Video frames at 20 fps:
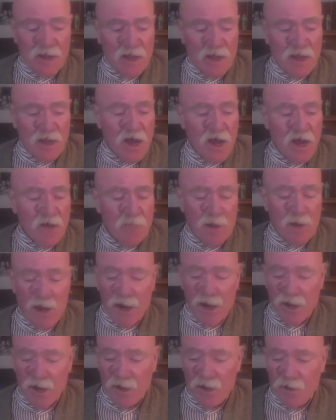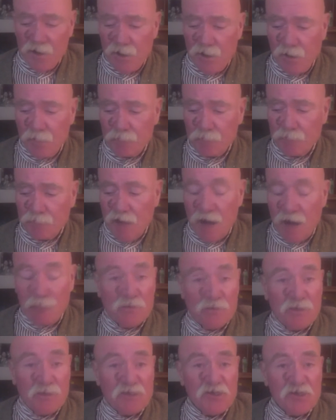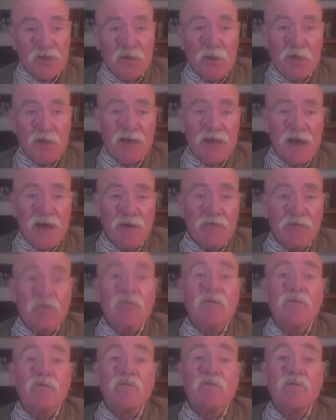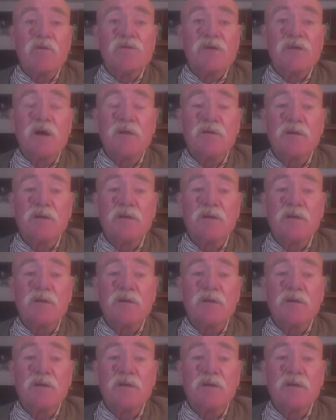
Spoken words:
Am I optimistic about that result?